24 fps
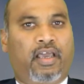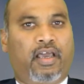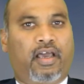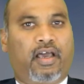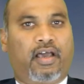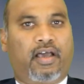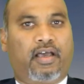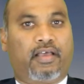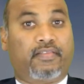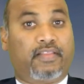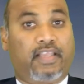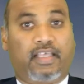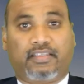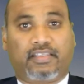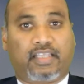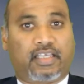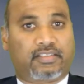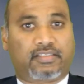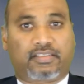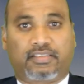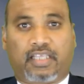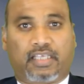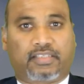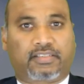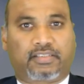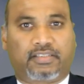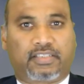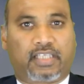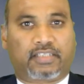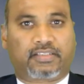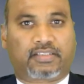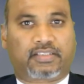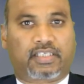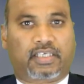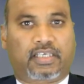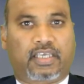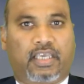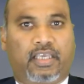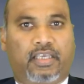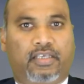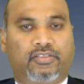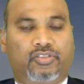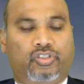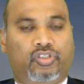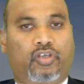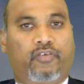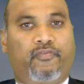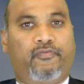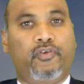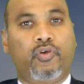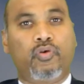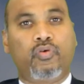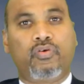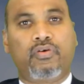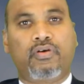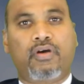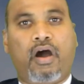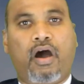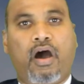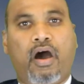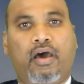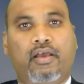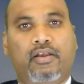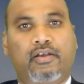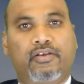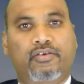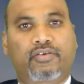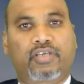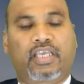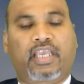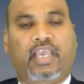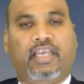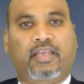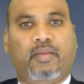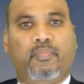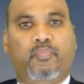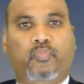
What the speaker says: That's the key. So if you are looking at a